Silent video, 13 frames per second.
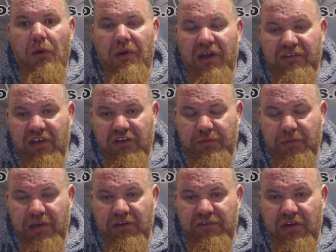lowered
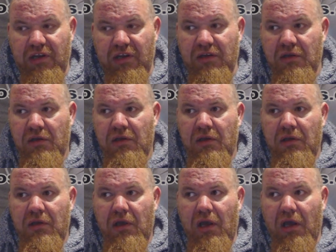SHBG,
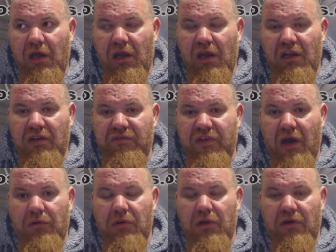and if
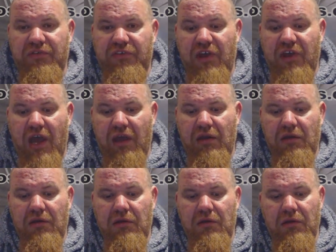that will offset
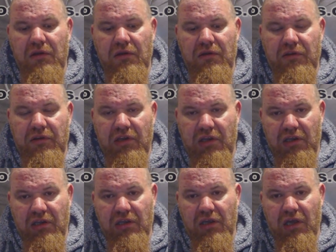
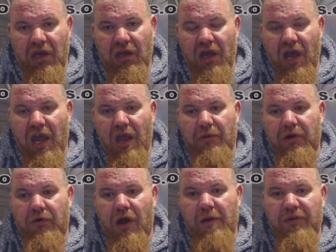the higher
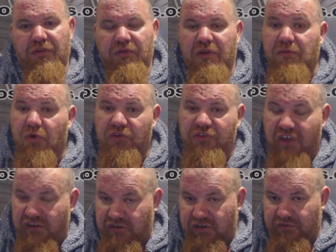requirements with a more
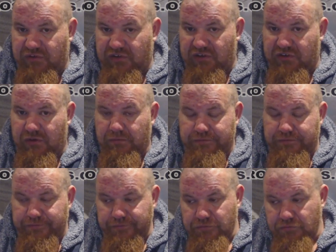sensitive system.